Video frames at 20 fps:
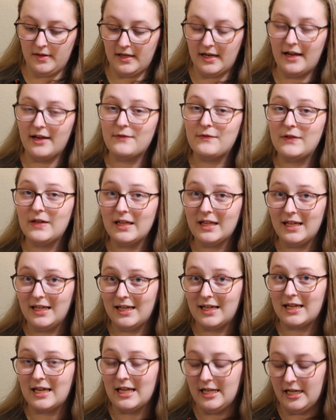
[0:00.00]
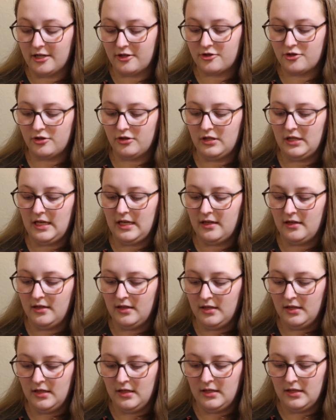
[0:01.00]
that I feel like I can actually
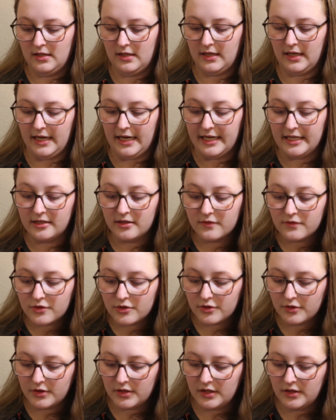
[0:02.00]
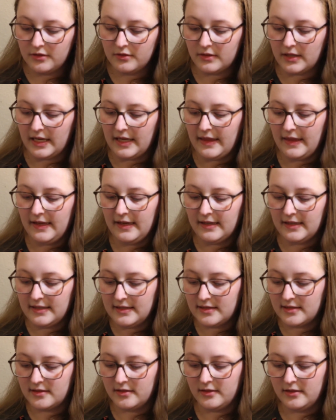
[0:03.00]
kind of show you, I think
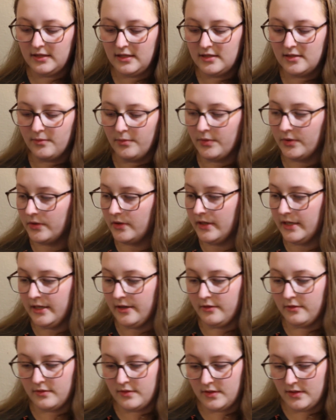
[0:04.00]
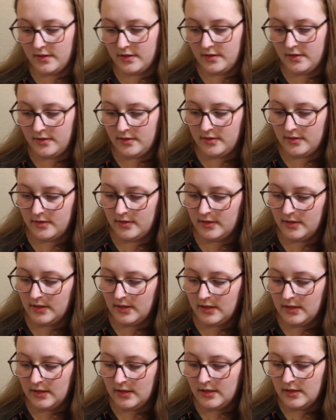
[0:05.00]
I still need to blur out
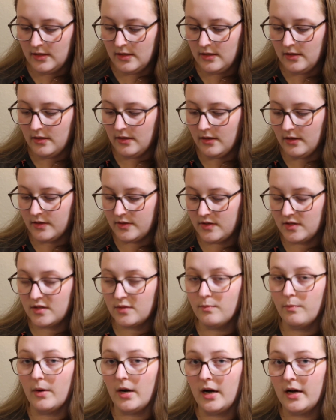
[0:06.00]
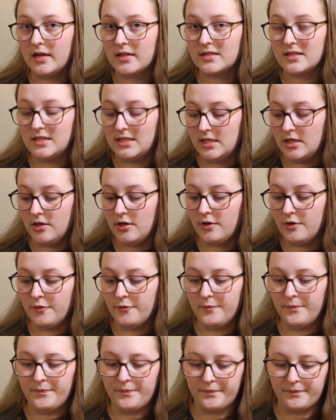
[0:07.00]
a spot
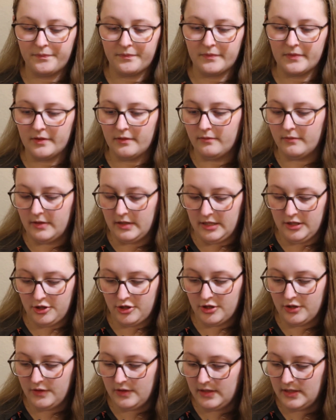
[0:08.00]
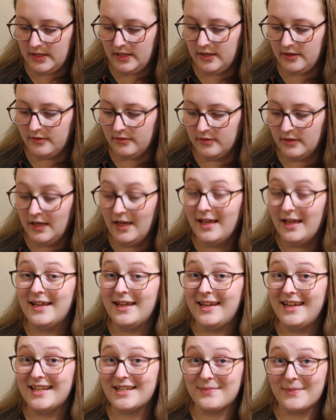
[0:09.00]
though when I show it to you,
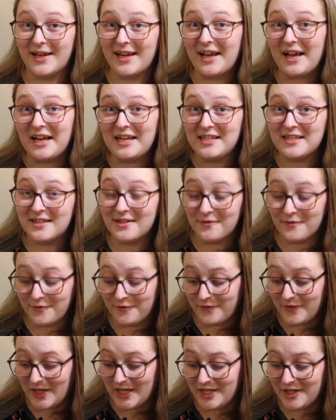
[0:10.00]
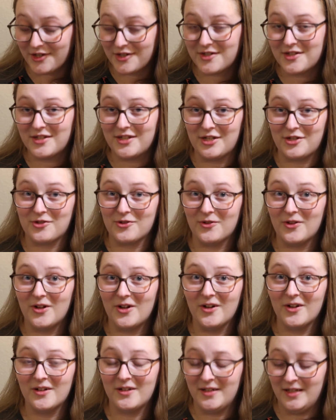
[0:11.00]
is my Ice and Fire stitch
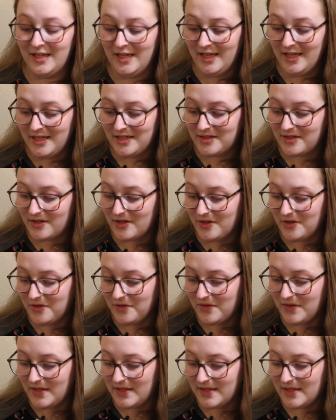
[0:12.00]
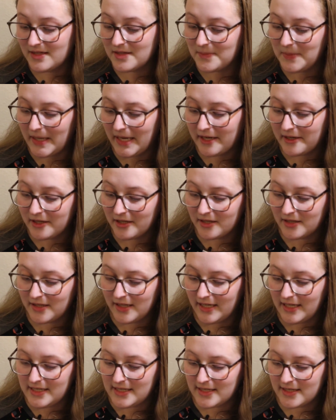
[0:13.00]
along. So this is a pattern
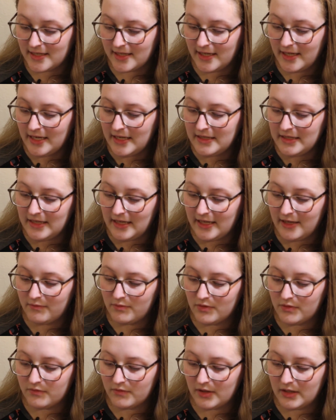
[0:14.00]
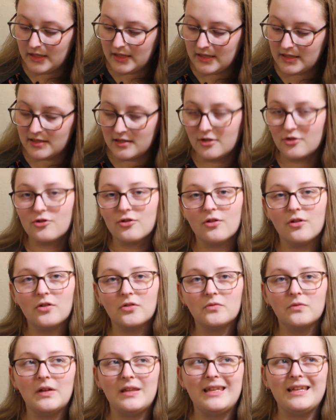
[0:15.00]
I designed, and I've been running a stitch
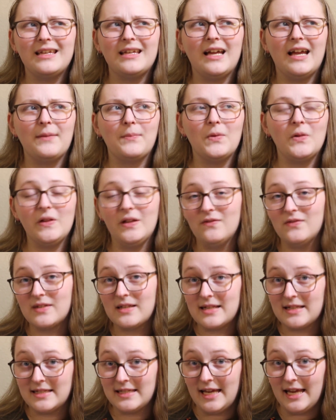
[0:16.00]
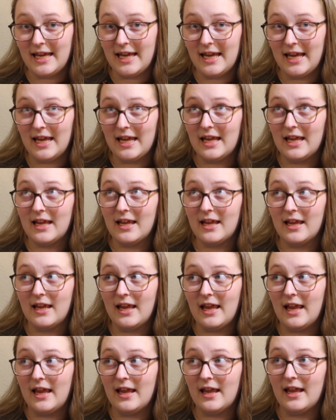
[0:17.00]
along with it, I believe since
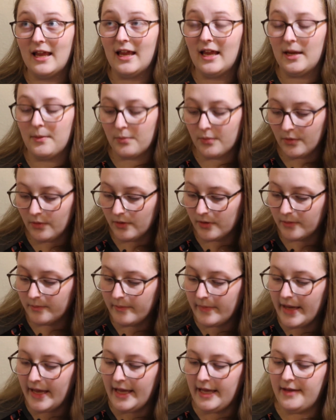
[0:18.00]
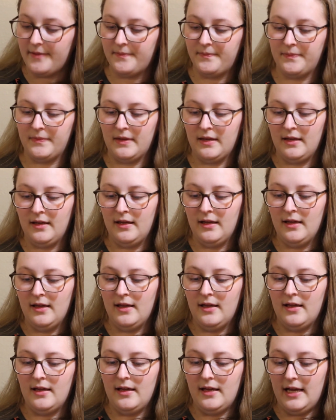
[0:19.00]
April or May,
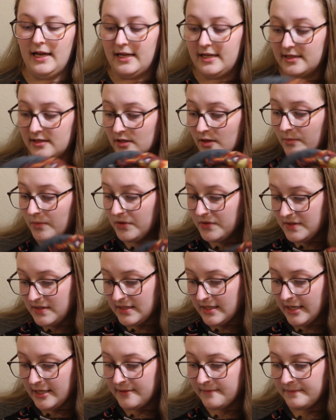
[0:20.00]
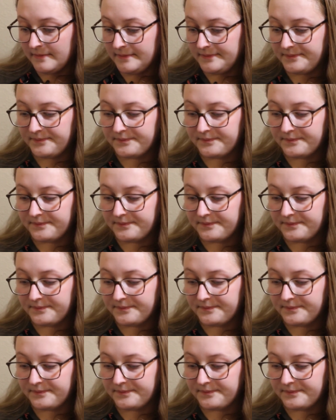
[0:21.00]
and it's almost done.